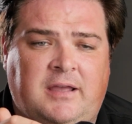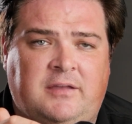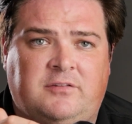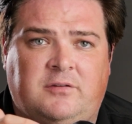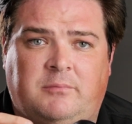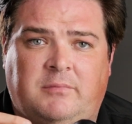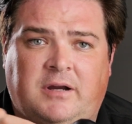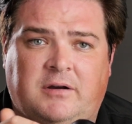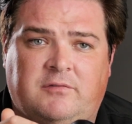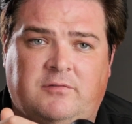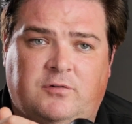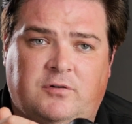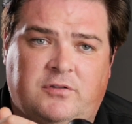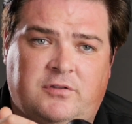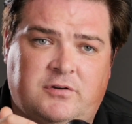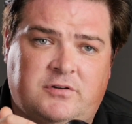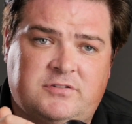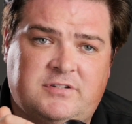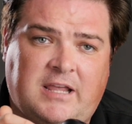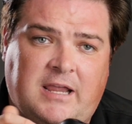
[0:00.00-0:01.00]
as a Micro Four
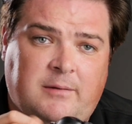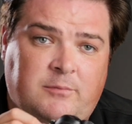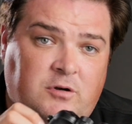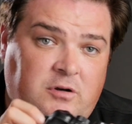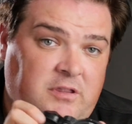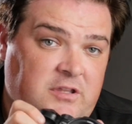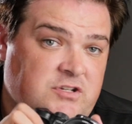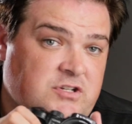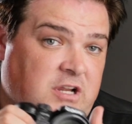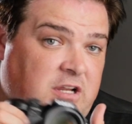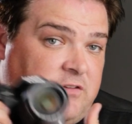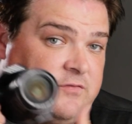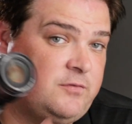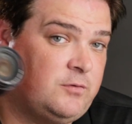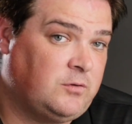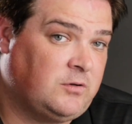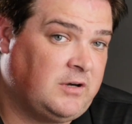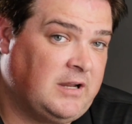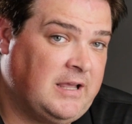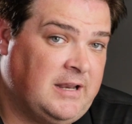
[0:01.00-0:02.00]
Thirds camera or the
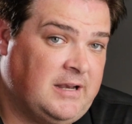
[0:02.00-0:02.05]
GH4